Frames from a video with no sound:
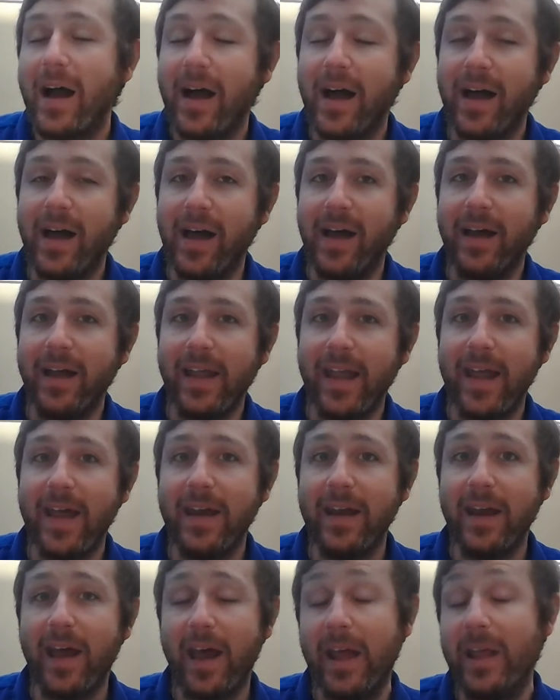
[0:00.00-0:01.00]

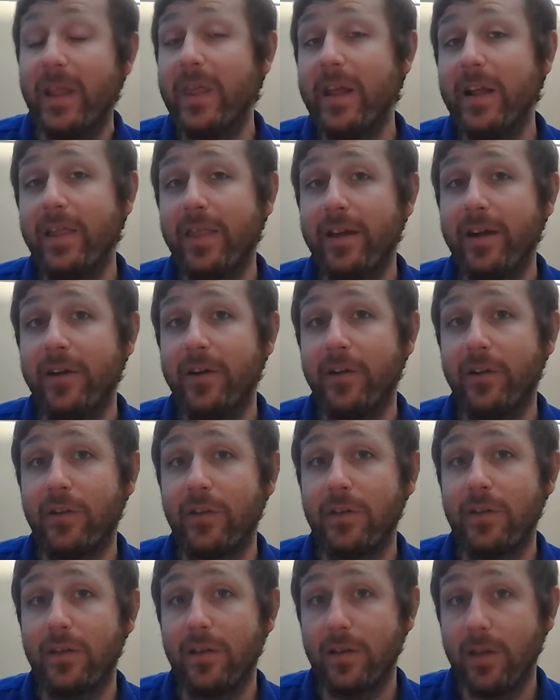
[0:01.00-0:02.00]
Again, I think there's
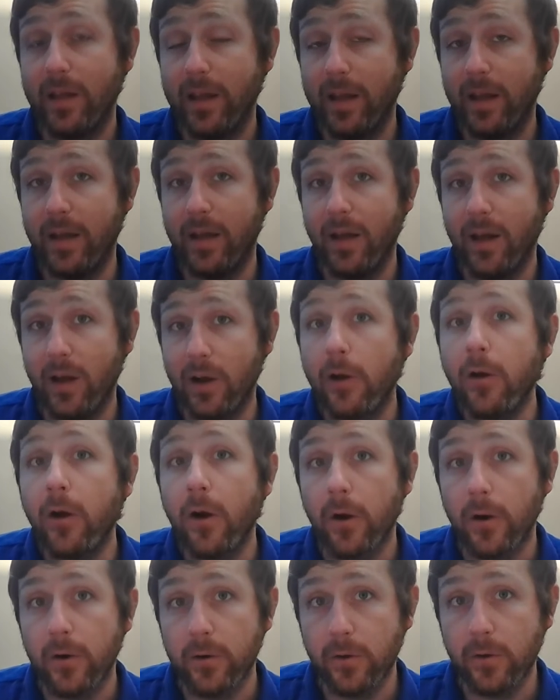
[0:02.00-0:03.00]
a
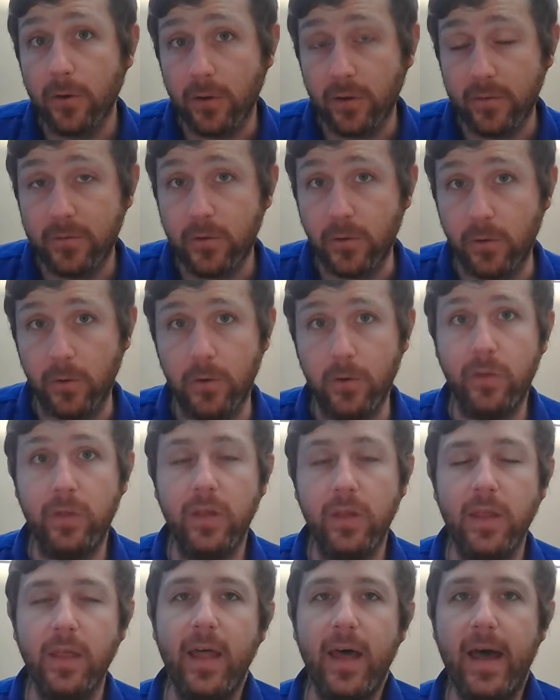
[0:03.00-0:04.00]
kernel of truth
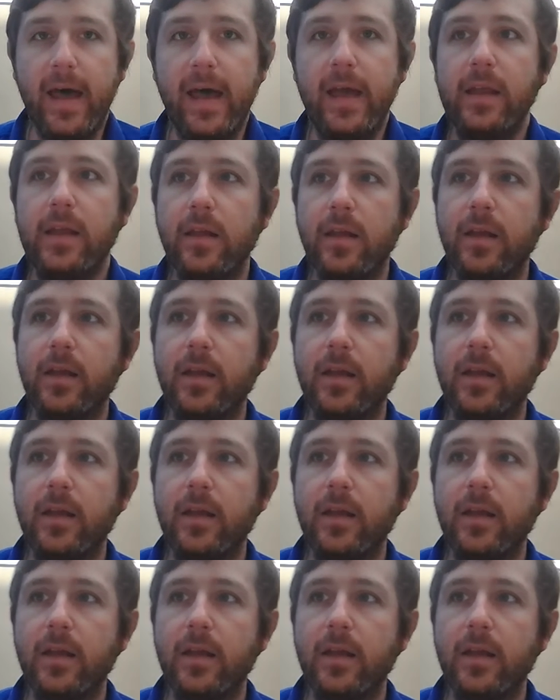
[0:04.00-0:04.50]
to that.